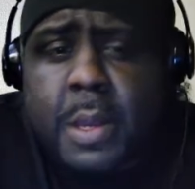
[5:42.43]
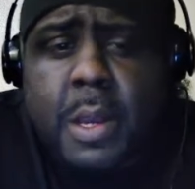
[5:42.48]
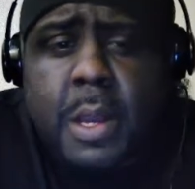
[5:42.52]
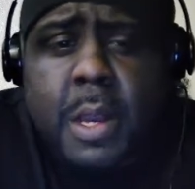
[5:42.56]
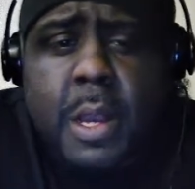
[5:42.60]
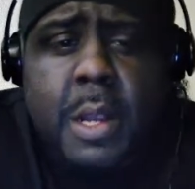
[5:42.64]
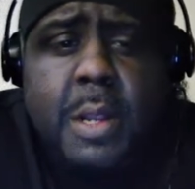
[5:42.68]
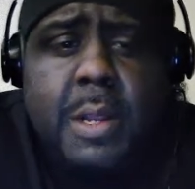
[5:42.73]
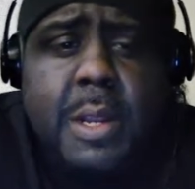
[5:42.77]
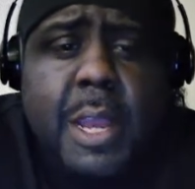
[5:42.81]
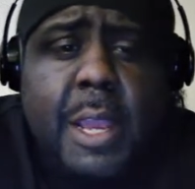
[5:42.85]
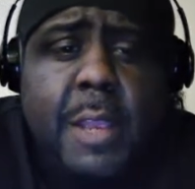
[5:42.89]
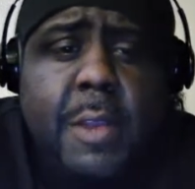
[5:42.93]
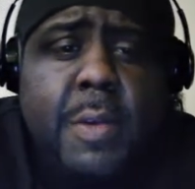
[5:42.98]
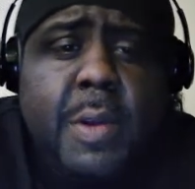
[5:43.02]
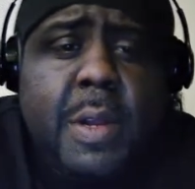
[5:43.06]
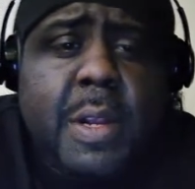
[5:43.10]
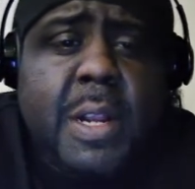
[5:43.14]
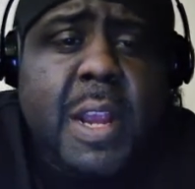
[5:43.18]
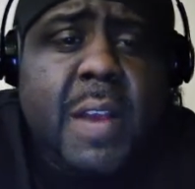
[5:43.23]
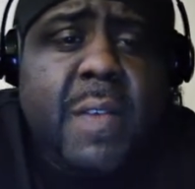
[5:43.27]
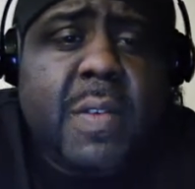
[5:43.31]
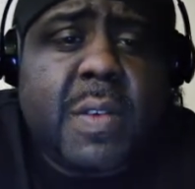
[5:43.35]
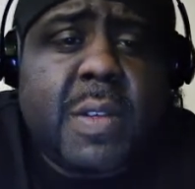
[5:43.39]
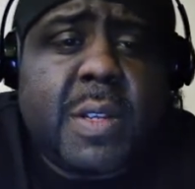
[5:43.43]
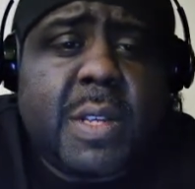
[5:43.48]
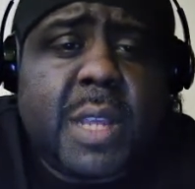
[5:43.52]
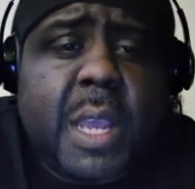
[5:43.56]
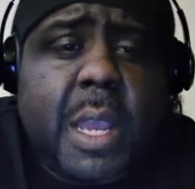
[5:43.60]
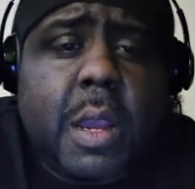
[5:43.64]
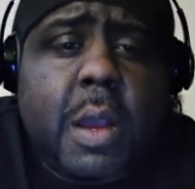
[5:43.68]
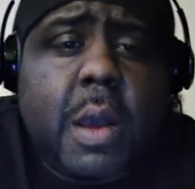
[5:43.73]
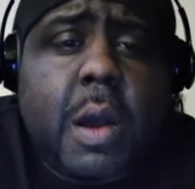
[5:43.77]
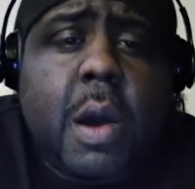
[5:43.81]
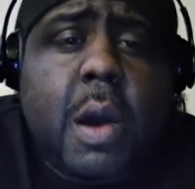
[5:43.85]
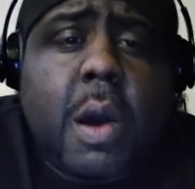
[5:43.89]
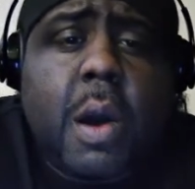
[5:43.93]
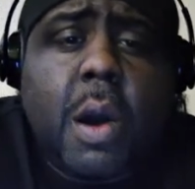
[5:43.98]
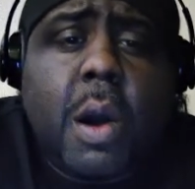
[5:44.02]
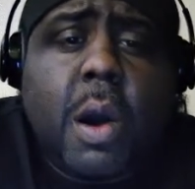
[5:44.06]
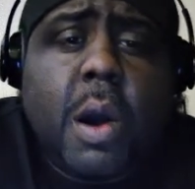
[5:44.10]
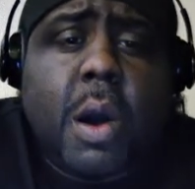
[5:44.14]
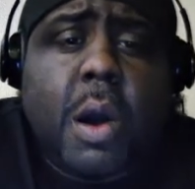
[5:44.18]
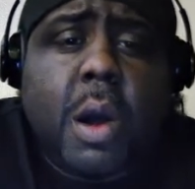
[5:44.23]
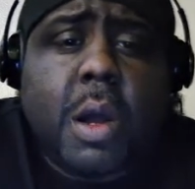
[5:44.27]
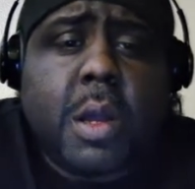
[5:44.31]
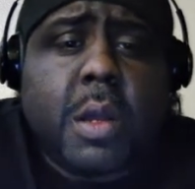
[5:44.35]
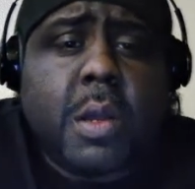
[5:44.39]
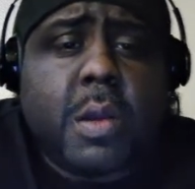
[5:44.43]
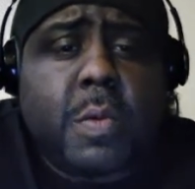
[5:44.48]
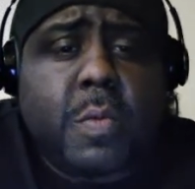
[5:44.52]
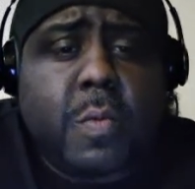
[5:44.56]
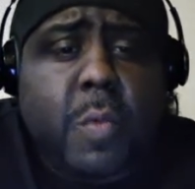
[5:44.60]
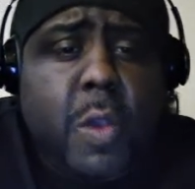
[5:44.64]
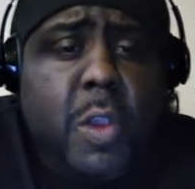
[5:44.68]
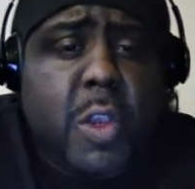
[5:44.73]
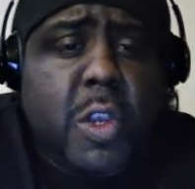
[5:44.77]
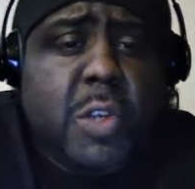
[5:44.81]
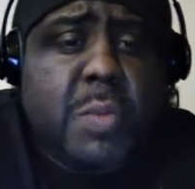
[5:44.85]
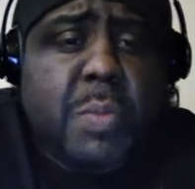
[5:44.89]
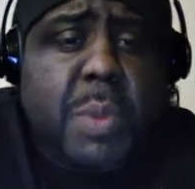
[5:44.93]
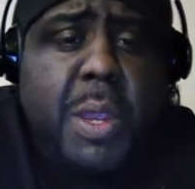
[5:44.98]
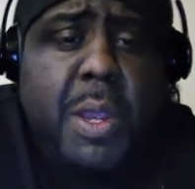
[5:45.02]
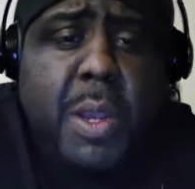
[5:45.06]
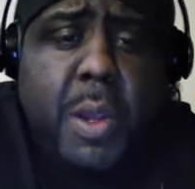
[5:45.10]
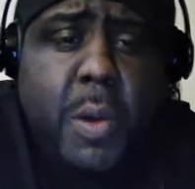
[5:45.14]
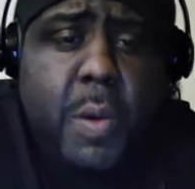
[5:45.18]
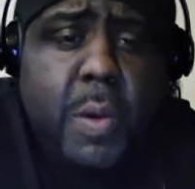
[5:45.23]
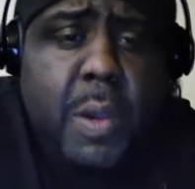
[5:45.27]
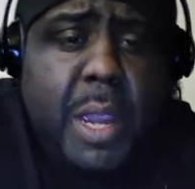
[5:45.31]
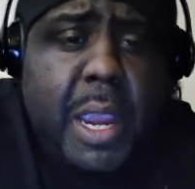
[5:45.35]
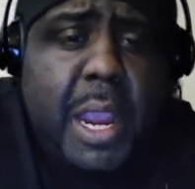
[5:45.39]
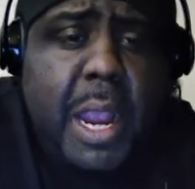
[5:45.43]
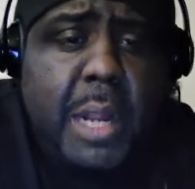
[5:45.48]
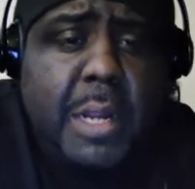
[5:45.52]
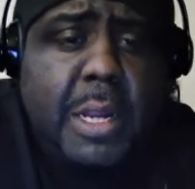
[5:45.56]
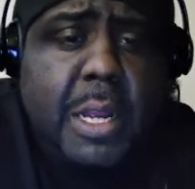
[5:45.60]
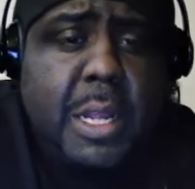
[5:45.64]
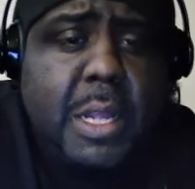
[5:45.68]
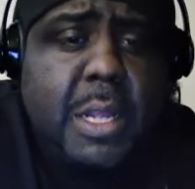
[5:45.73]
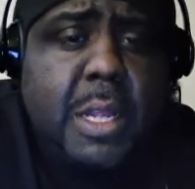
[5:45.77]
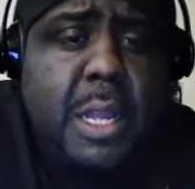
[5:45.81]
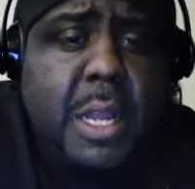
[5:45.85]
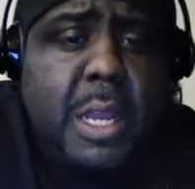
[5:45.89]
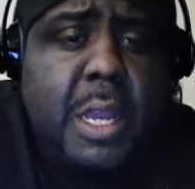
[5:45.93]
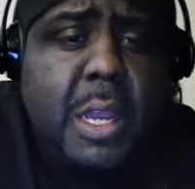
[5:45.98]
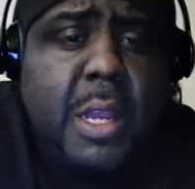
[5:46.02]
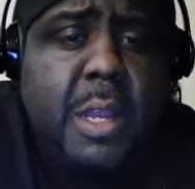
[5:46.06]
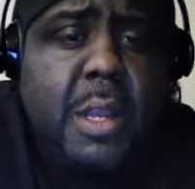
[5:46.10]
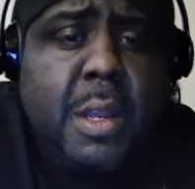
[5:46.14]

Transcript: Now you can never say all when you speak on anything